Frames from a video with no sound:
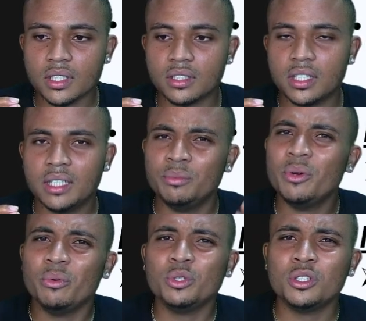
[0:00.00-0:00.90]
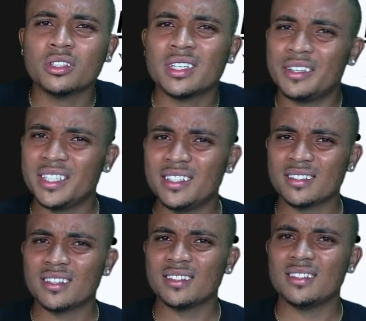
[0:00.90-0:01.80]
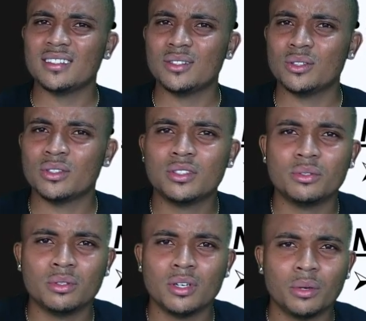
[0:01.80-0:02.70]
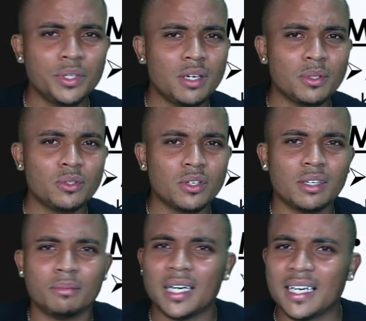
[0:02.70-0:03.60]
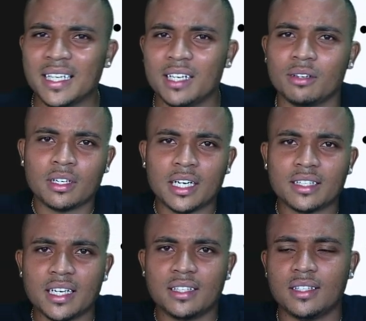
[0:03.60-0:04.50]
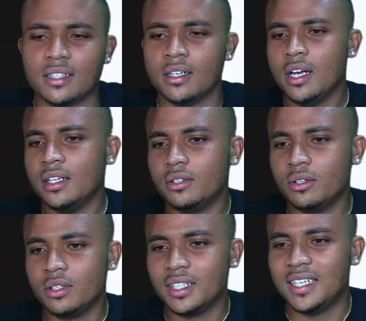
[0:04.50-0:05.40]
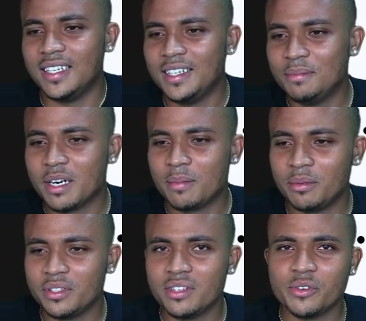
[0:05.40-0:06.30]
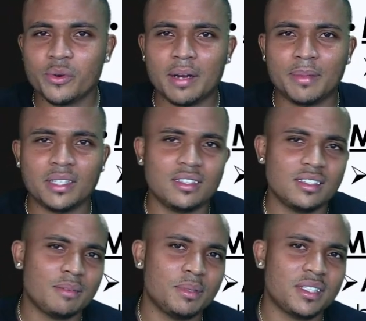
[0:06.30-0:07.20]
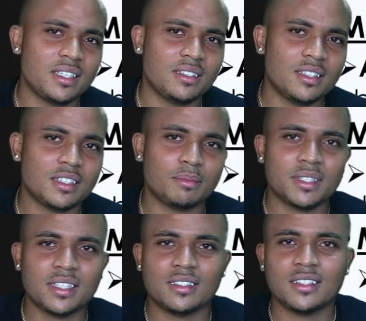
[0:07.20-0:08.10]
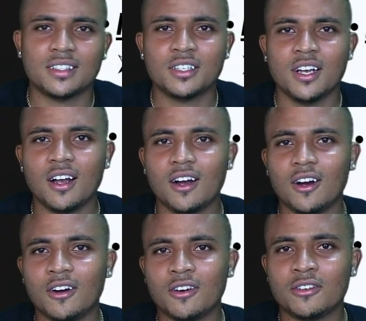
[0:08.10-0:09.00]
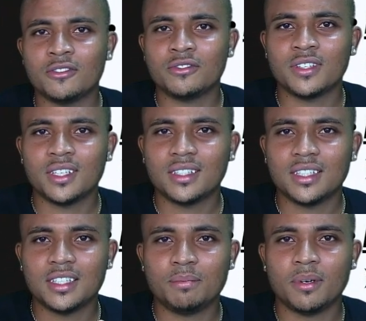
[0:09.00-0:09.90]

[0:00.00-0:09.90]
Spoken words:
the shots already discussed this though, so we double talking, but again, let's get into it. So the minimum reserve requirement is a percentage of the